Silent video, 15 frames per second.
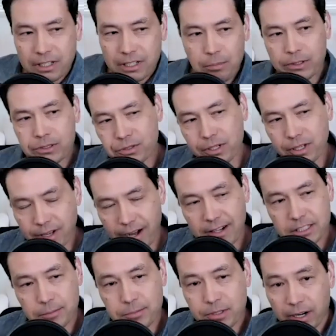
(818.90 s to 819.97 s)
a couple interesting
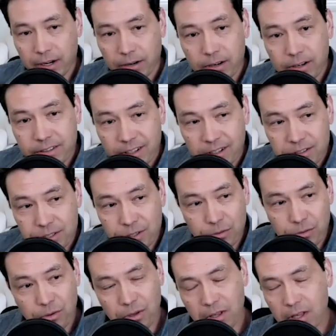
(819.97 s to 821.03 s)
concepts that I heard in there.
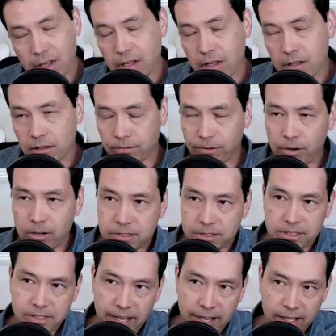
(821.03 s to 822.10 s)
So the first
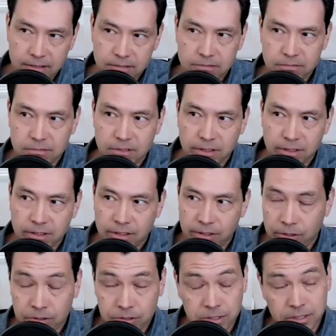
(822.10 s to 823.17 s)
is that,
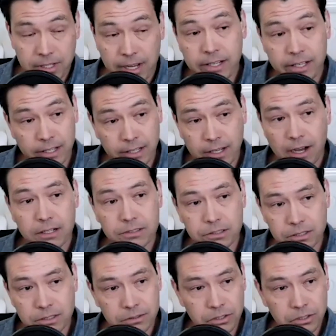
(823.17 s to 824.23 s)
there's this idea that
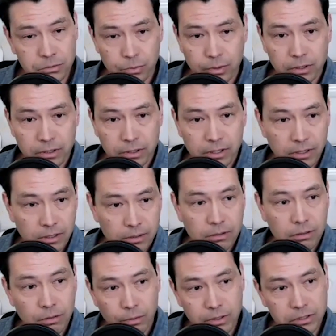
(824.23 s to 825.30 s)
consciousness is really
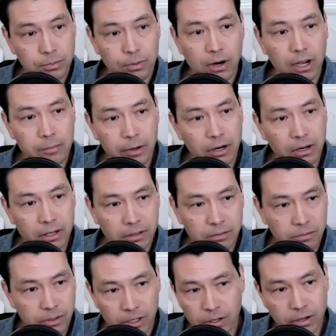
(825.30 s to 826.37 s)
what is primary.
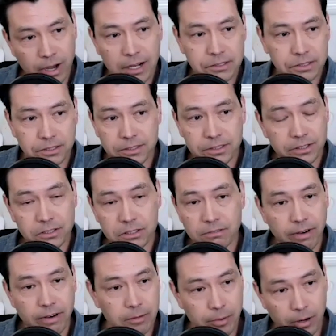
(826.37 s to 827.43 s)
Consciousness is
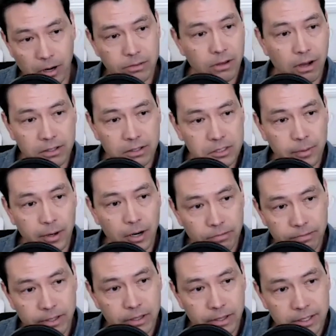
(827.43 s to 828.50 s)
defined by our thoughts, by our
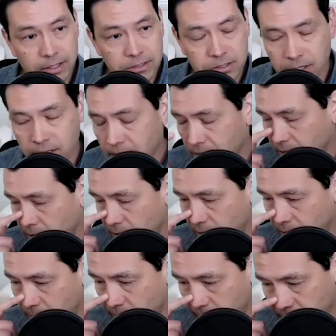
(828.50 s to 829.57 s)
feelings.
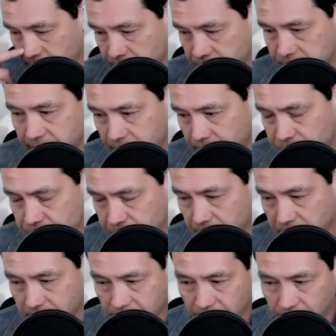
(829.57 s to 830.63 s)
And then the second interesting
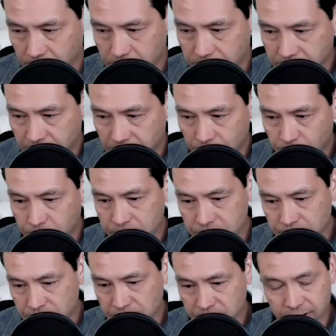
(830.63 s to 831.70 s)
thing that I heard in there
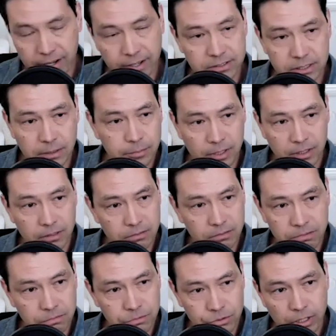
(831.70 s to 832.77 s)
was this concept of
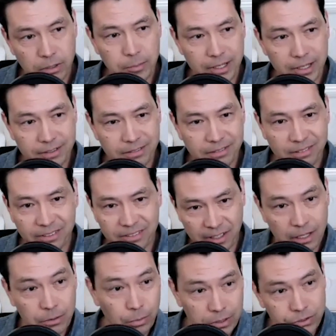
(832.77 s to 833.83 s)
dreaming, the
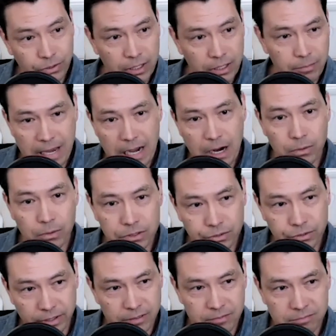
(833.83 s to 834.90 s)
inward dream, the outward
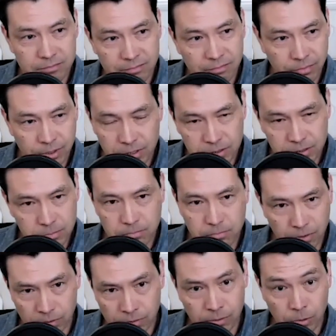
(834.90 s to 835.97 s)
dream, but
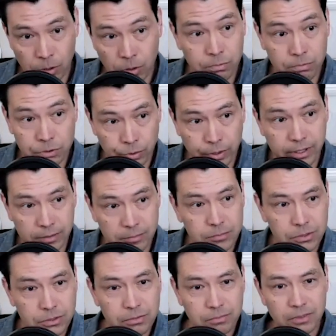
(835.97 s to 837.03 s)
they're both
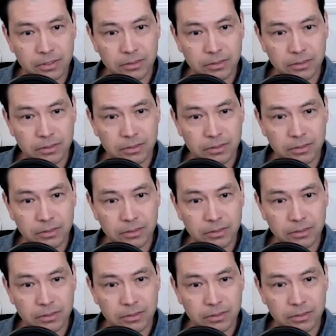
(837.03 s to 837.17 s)
dreams.